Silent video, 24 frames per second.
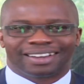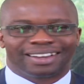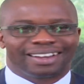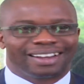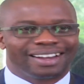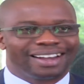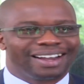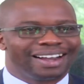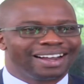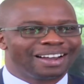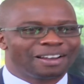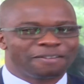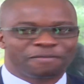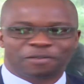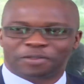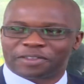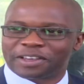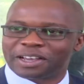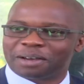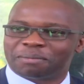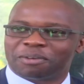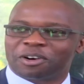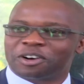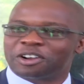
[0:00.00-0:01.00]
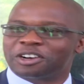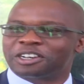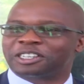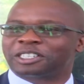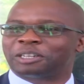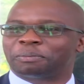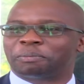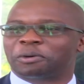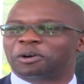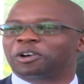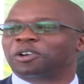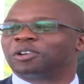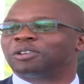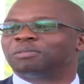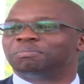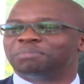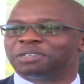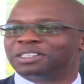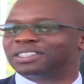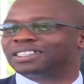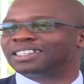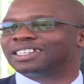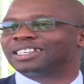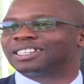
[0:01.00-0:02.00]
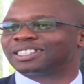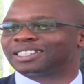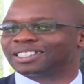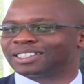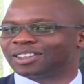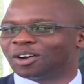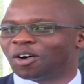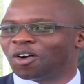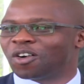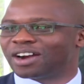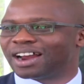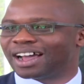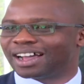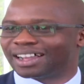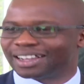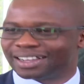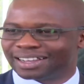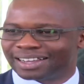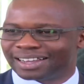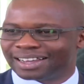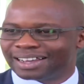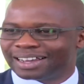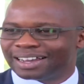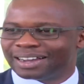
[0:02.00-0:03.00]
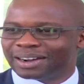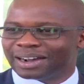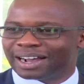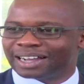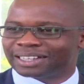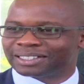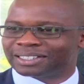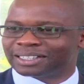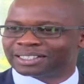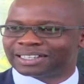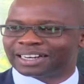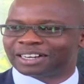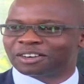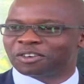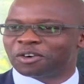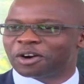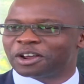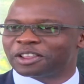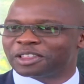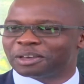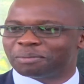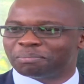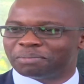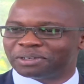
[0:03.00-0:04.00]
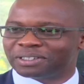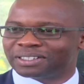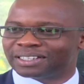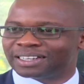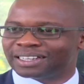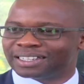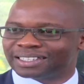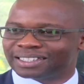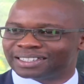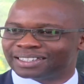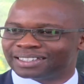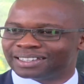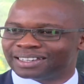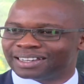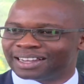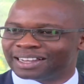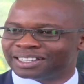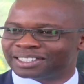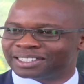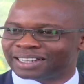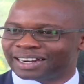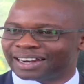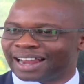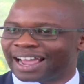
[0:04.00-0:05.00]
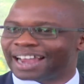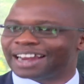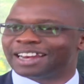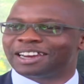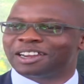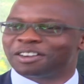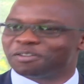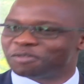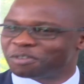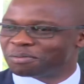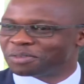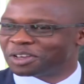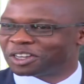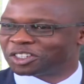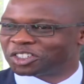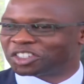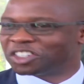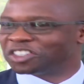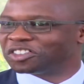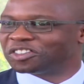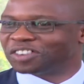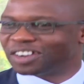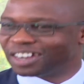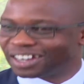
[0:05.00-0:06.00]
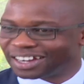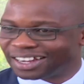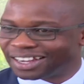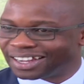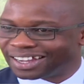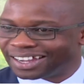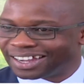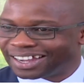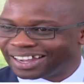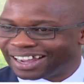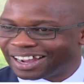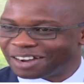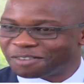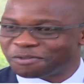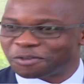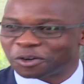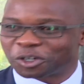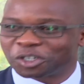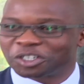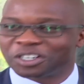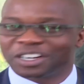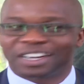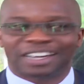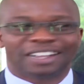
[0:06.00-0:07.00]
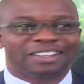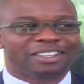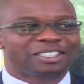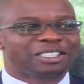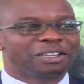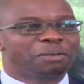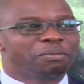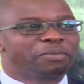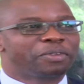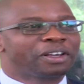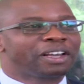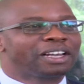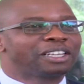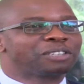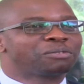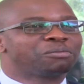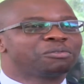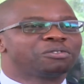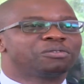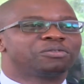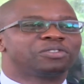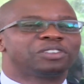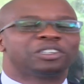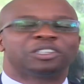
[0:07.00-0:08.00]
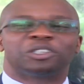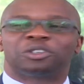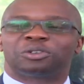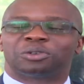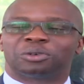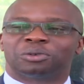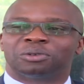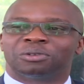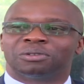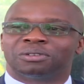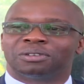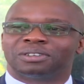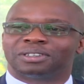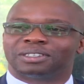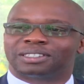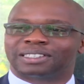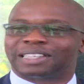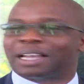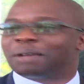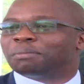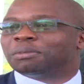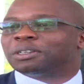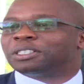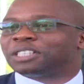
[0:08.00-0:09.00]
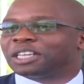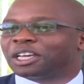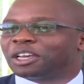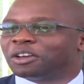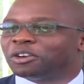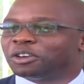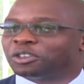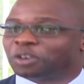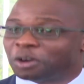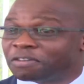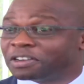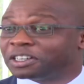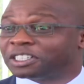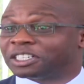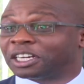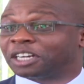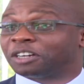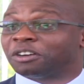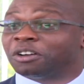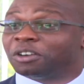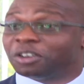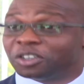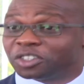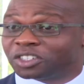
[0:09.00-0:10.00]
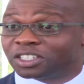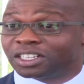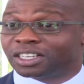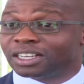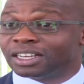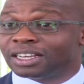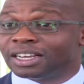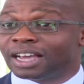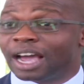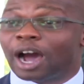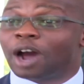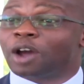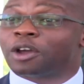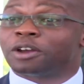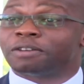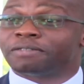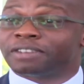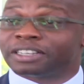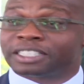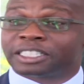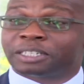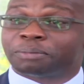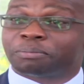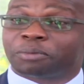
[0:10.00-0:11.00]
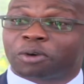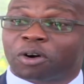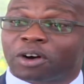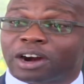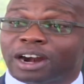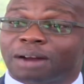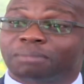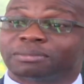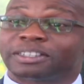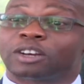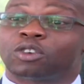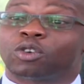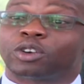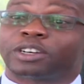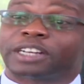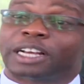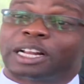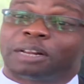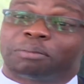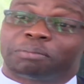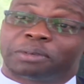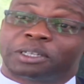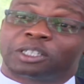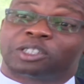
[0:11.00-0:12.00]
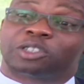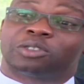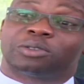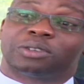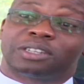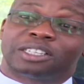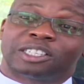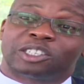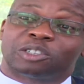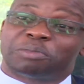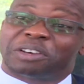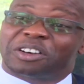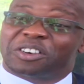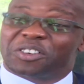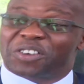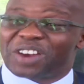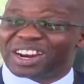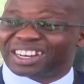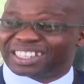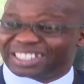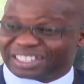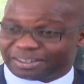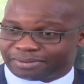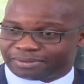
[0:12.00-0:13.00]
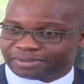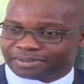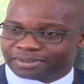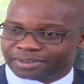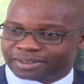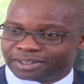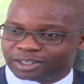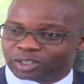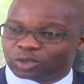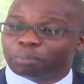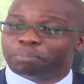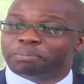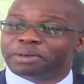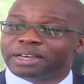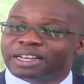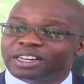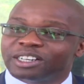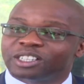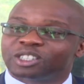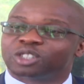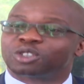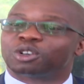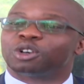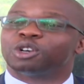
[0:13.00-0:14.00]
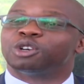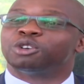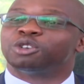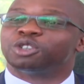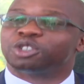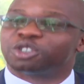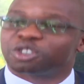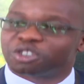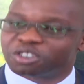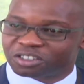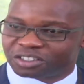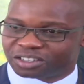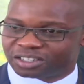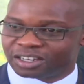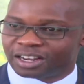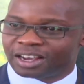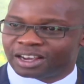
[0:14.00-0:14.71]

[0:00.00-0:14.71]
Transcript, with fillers: Uh, if you think about your typical business owner, as they start growing their business, they start hiding it from their children. Unfortunately, something has moved into cybersecurity or even technology. Our university programs are not helping students to be creative, to build solutions.